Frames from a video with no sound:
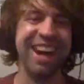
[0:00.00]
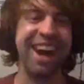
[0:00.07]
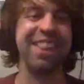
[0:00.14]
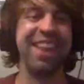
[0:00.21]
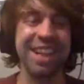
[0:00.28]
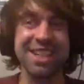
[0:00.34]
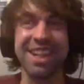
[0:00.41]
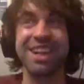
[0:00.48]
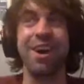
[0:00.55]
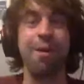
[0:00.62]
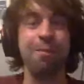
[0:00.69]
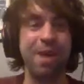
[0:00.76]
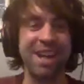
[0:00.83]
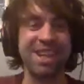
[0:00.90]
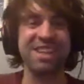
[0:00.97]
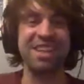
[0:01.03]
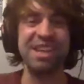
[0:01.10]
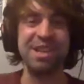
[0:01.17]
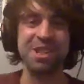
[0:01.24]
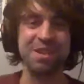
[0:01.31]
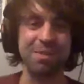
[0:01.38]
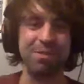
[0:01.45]
and that's like our best
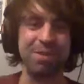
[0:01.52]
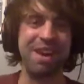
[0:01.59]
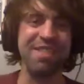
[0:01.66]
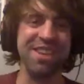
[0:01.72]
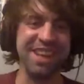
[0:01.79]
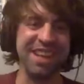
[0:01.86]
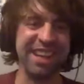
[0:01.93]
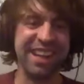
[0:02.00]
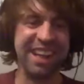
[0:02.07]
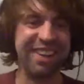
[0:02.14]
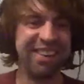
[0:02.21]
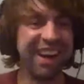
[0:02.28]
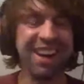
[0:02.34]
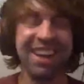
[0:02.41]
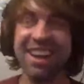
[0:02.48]
season of the Premier League era.